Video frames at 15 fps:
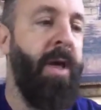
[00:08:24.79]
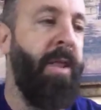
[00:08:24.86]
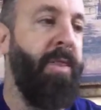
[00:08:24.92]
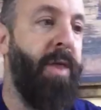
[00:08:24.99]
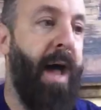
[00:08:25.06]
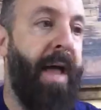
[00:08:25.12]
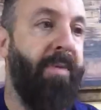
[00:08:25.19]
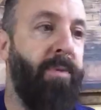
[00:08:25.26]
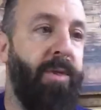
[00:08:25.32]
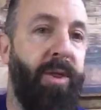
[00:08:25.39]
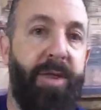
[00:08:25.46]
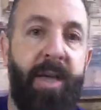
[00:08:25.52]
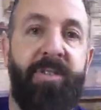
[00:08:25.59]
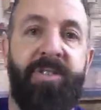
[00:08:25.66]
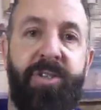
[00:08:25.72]
the
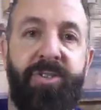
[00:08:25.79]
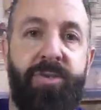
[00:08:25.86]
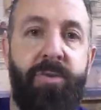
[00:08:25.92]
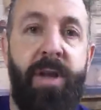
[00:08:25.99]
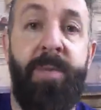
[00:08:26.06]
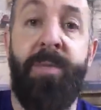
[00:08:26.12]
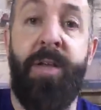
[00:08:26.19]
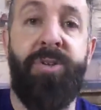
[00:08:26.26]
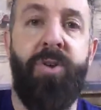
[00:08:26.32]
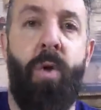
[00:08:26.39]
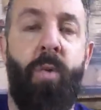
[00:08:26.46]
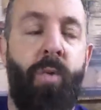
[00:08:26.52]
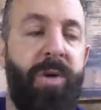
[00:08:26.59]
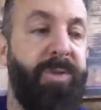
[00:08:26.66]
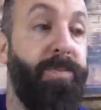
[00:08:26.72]
things that scream that
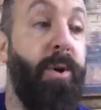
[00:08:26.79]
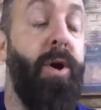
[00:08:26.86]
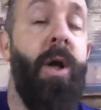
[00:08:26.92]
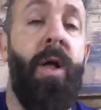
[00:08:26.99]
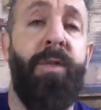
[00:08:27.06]
don't whisper,